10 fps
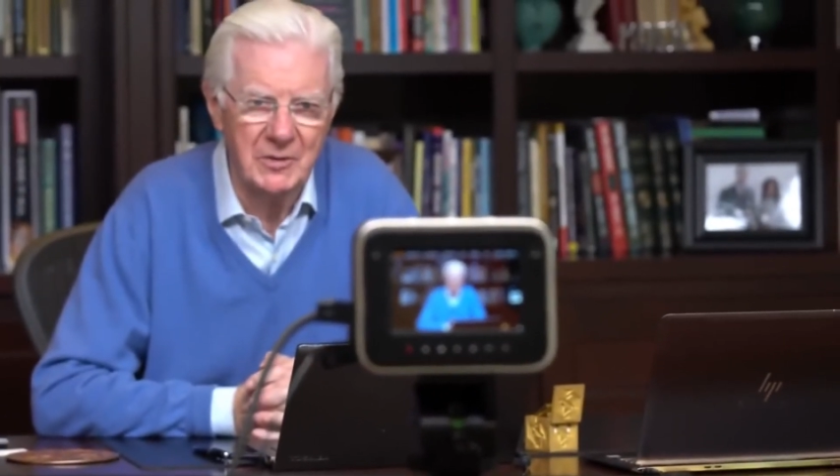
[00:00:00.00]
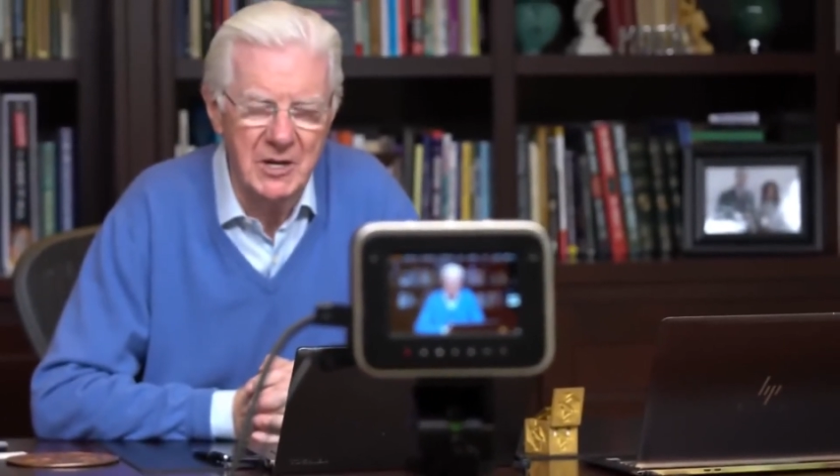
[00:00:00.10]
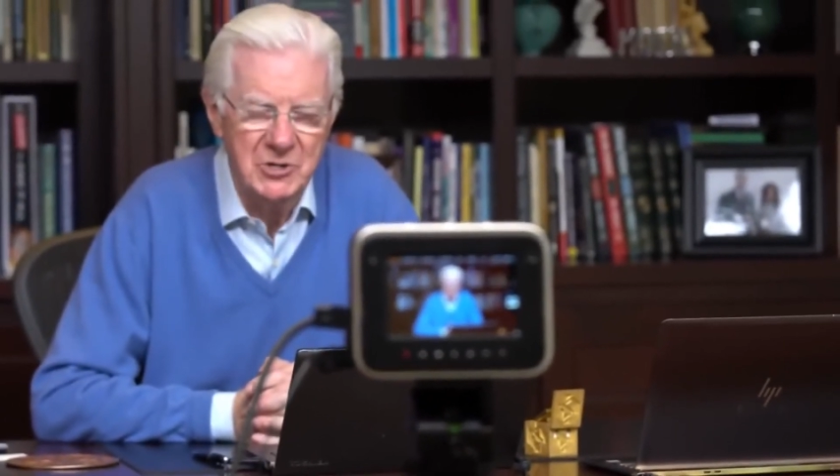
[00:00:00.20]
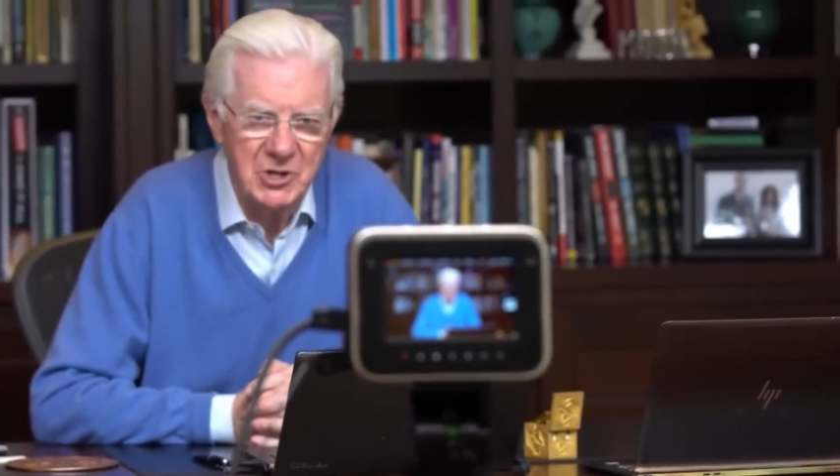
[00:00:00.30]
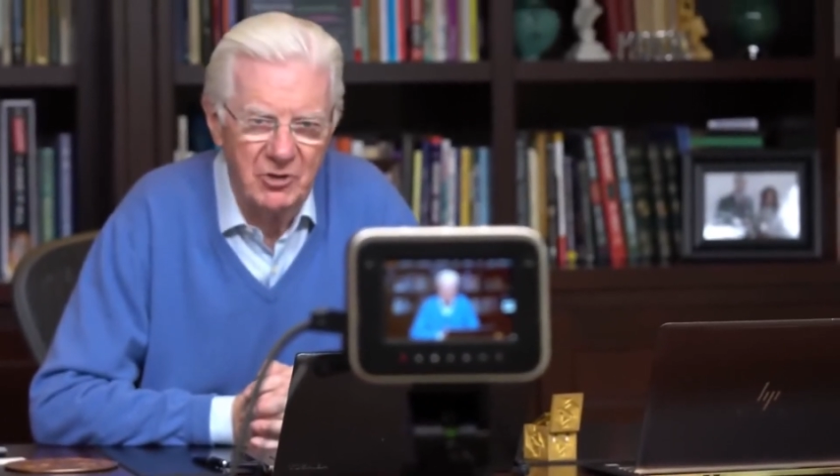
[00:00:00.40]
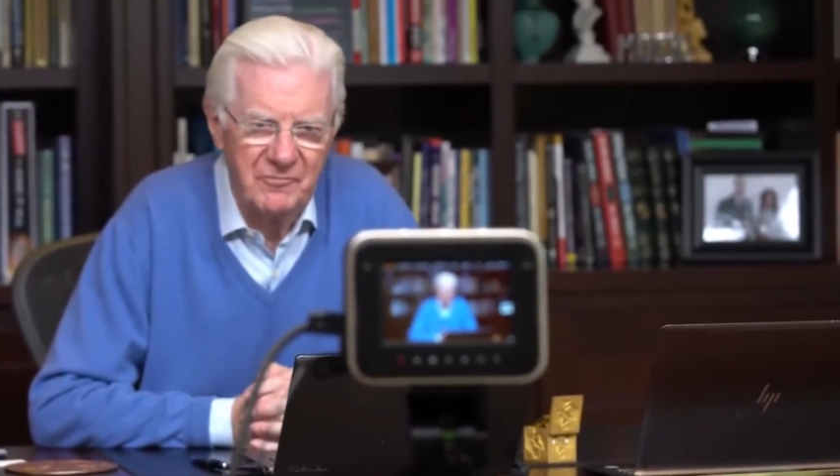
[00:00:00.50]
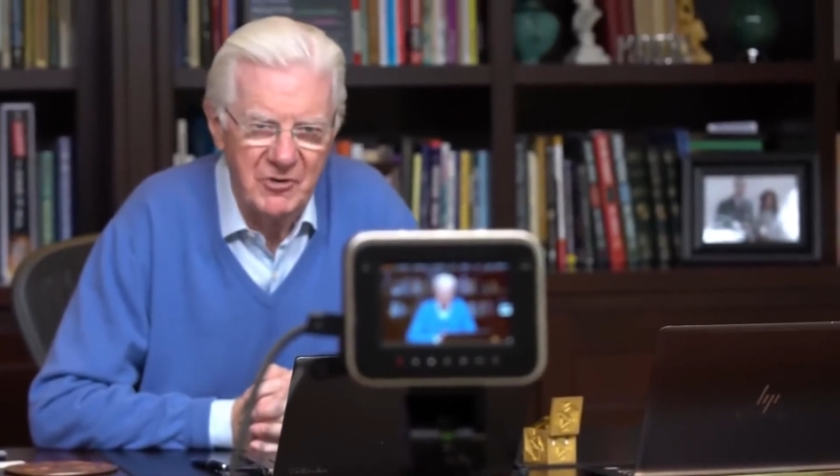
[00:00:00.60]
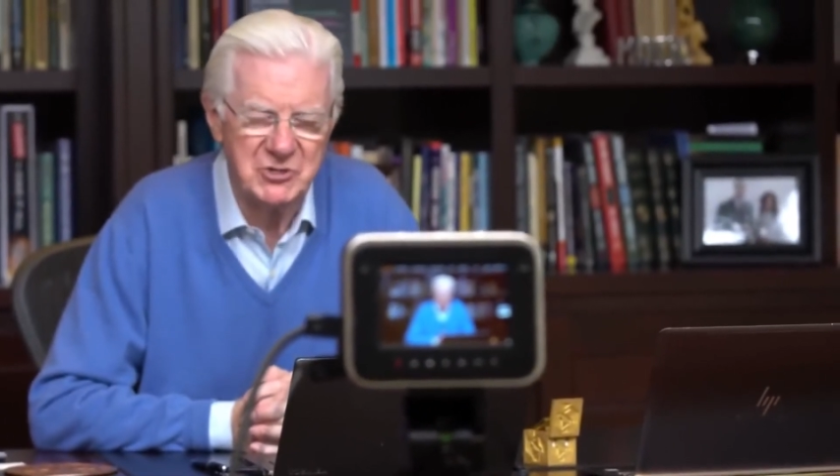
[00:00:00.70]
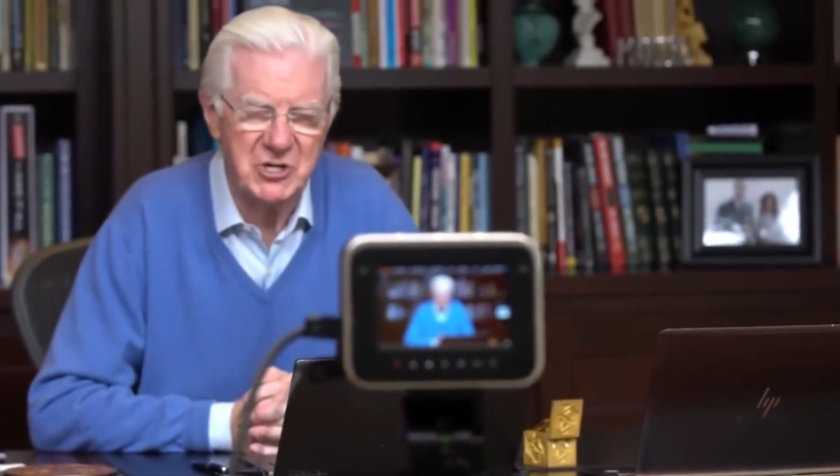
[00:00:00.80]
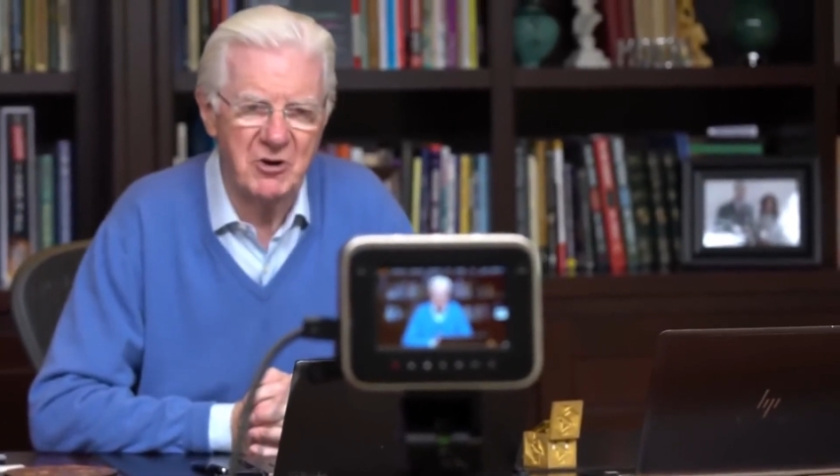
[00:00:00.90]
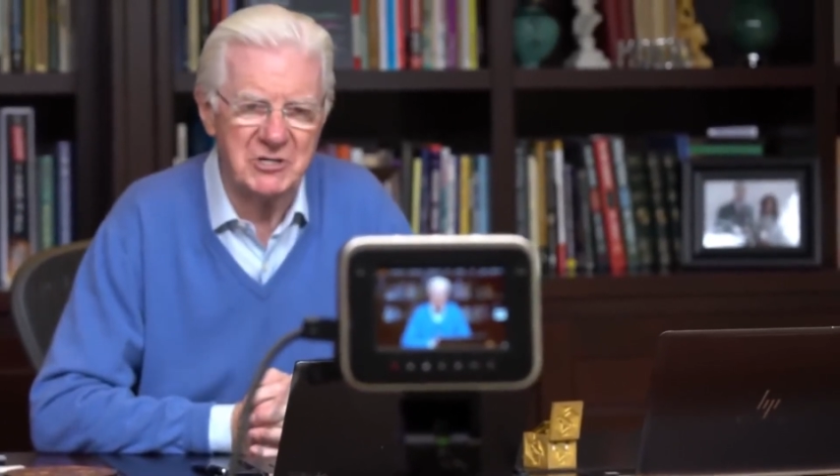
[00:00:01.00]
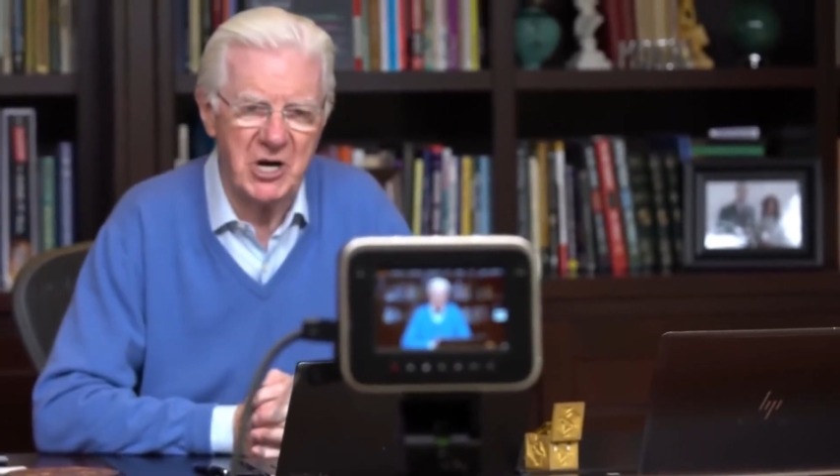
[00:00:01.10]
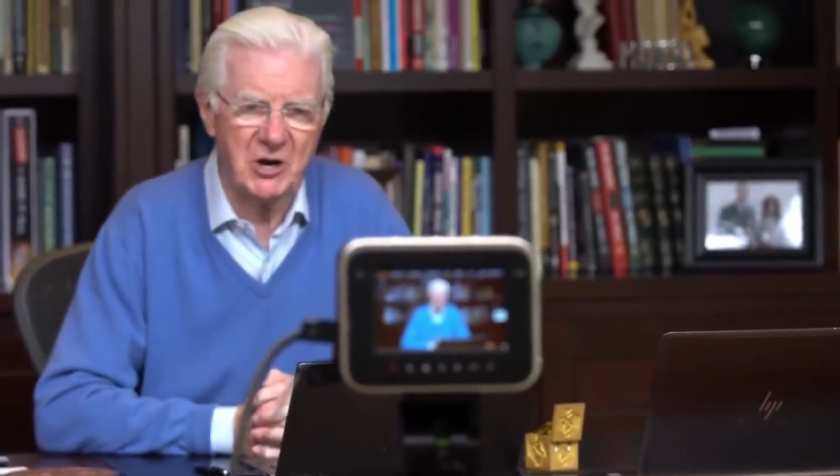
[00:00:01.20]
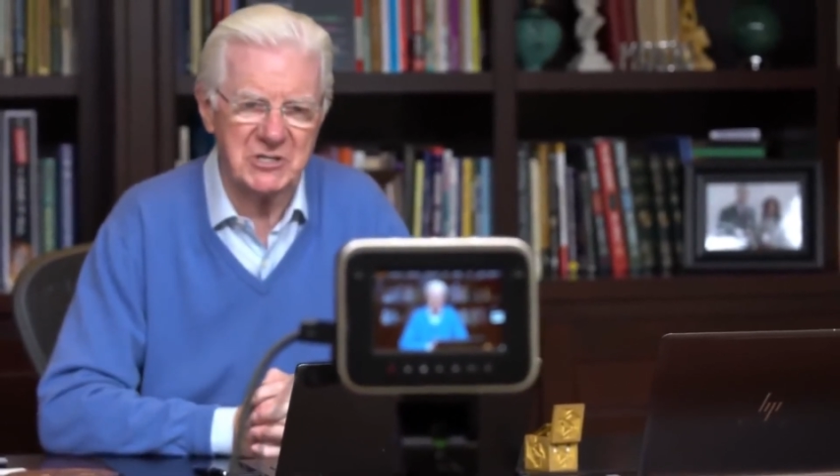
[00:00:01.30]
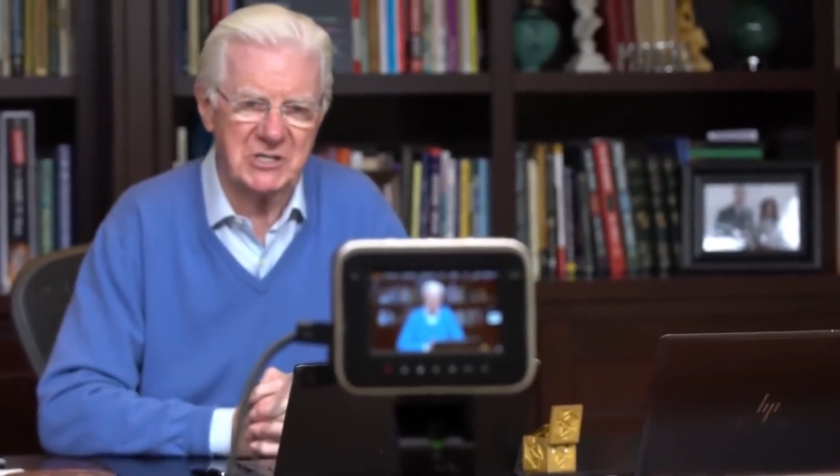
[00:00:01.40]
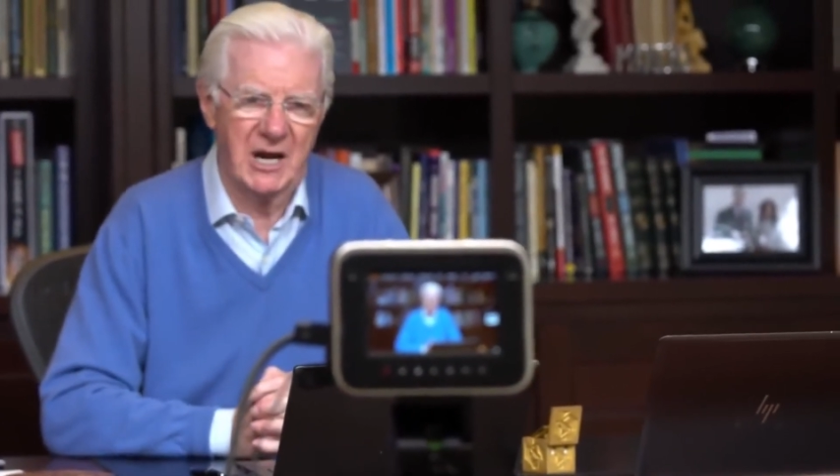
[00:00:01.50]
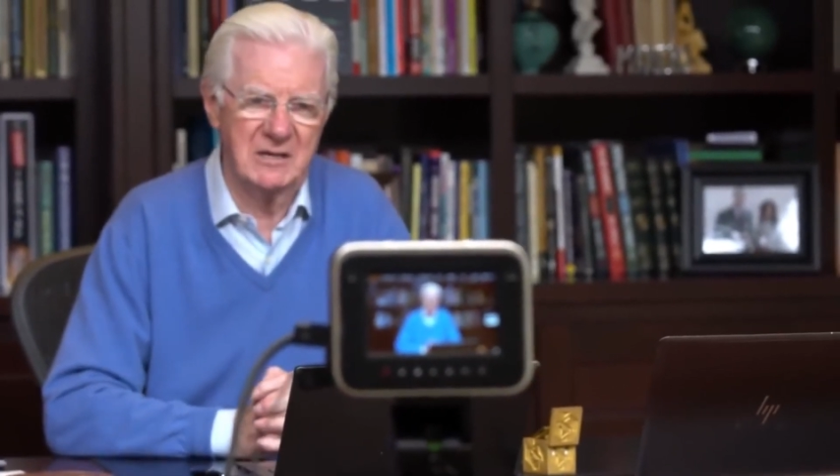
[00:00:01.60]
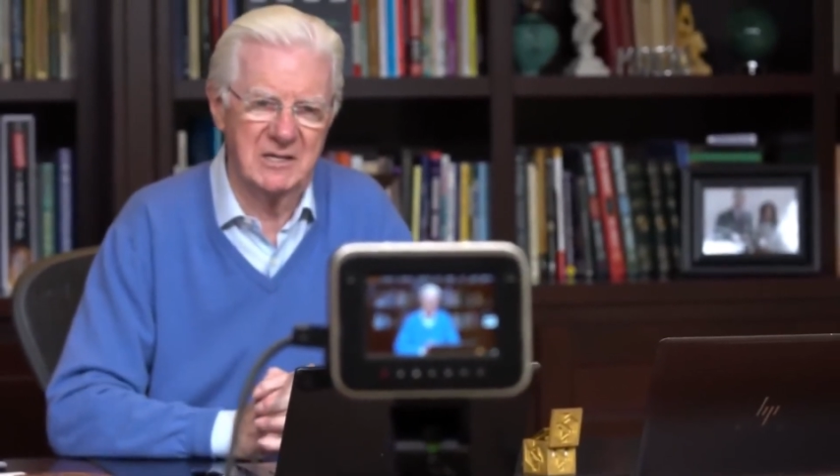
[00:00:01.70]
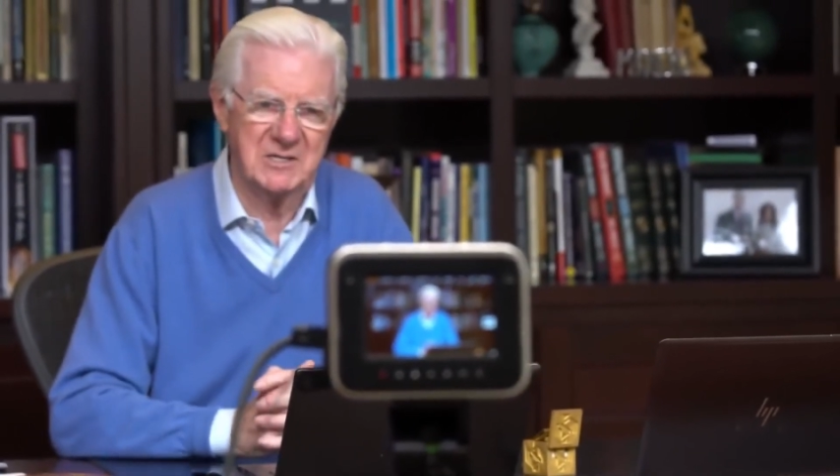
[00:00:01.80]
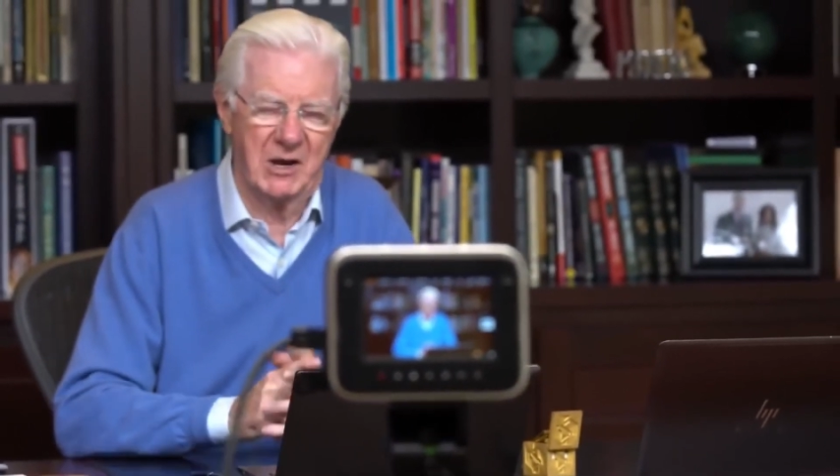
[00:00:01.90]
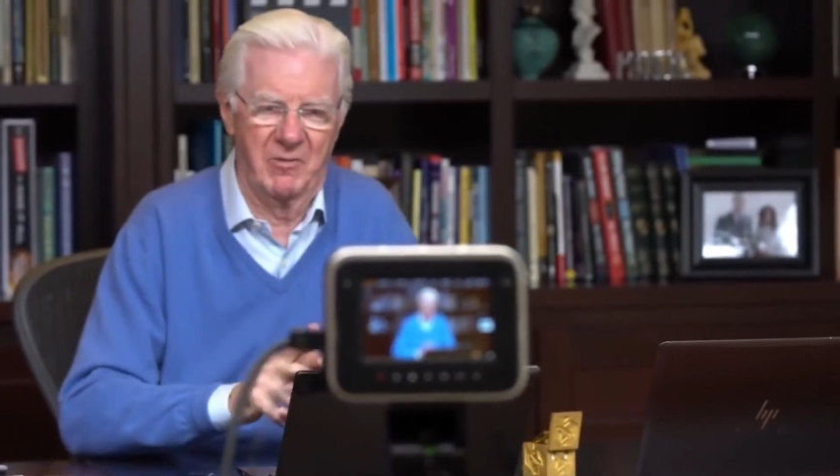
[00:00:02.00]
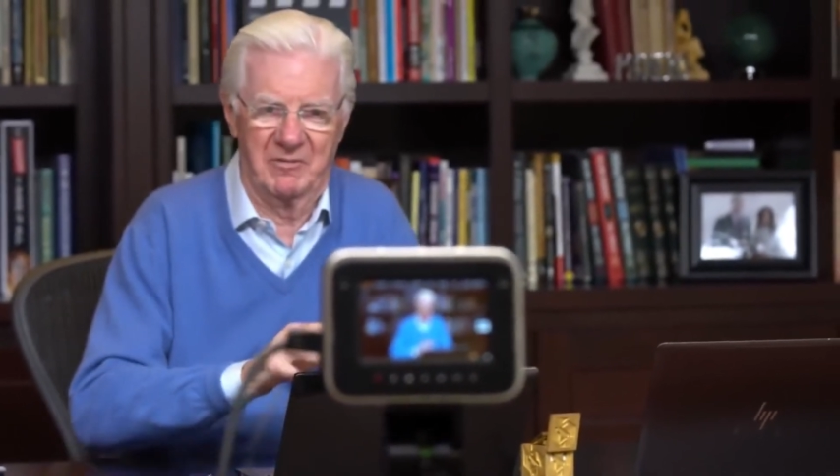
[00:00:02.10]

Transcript: Do you know, the first year I started to study this, I went from